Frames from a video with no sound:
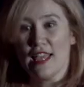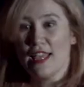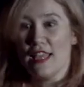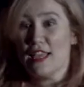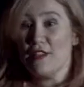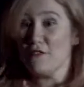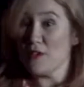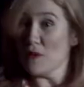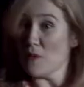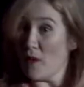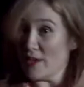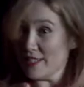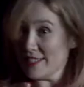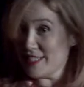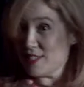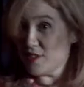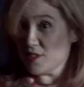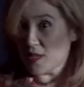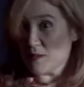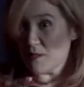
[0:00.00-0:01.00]
If you wanted to
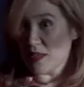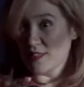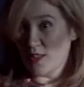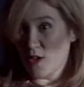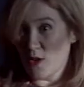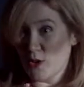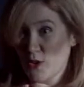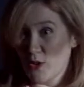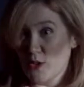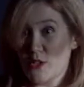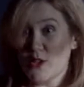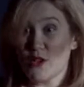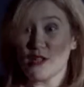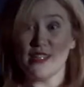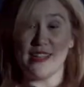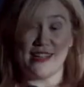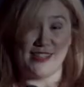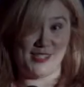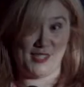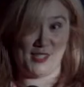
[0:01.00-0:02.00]
do something longer, you could
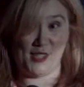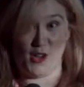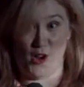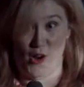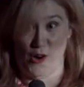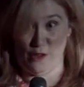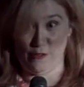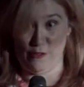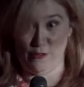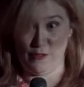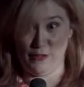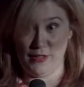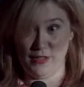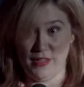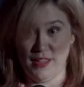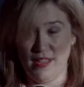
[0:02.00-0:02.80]
knit a scarf.